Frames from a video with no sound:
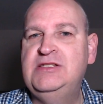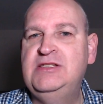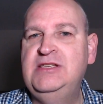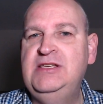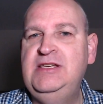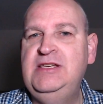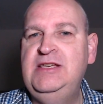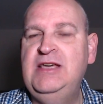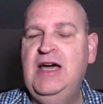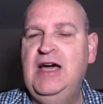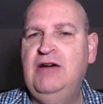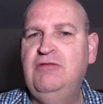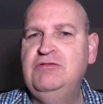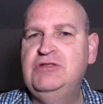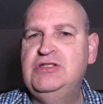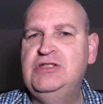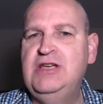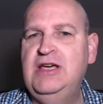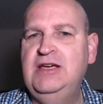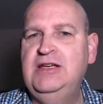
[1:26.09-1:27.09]
The
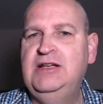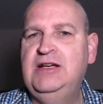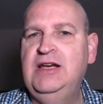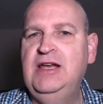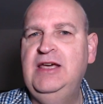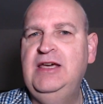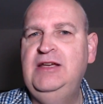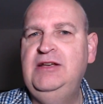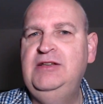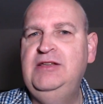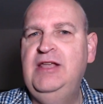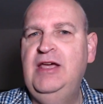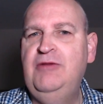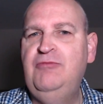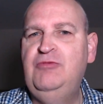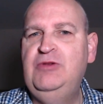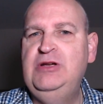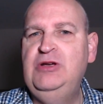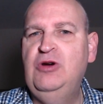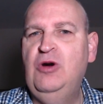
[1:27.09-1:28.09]
outside lane
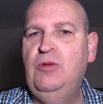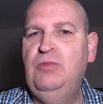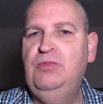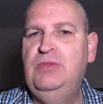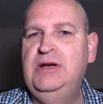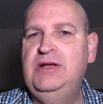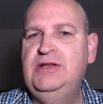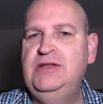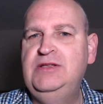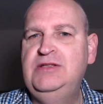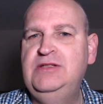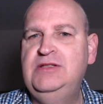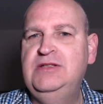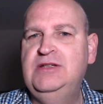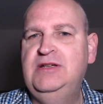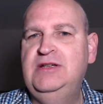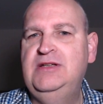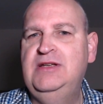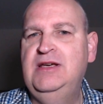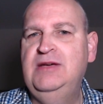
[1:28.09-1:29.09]
then reopened
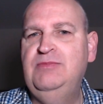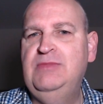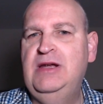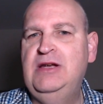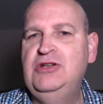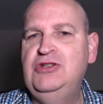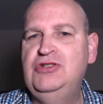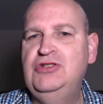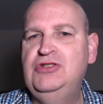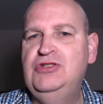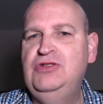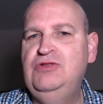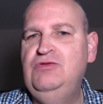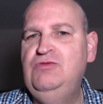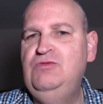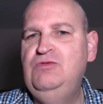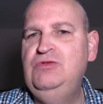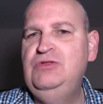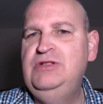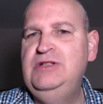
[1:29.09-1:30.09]
and I managed to
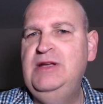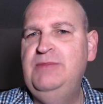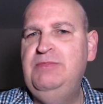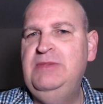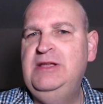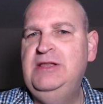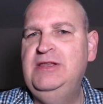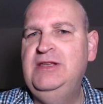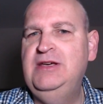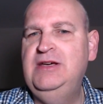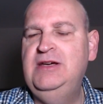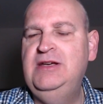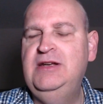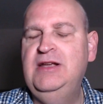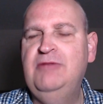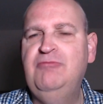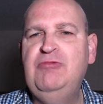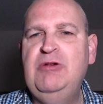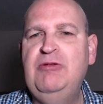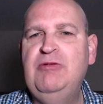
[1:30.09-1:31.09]
nip in there
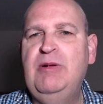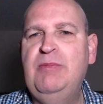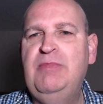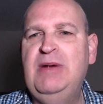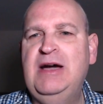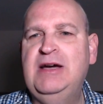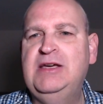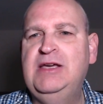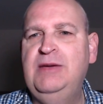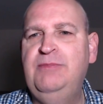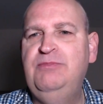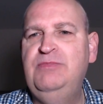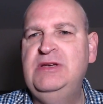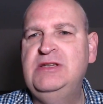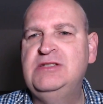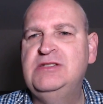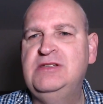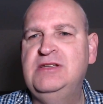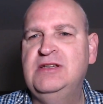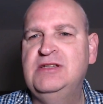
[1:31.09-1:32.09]
and we were back in
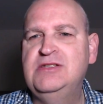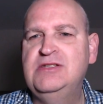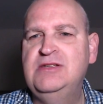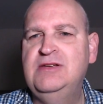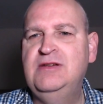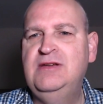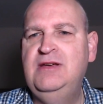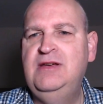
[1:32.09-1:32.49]
business.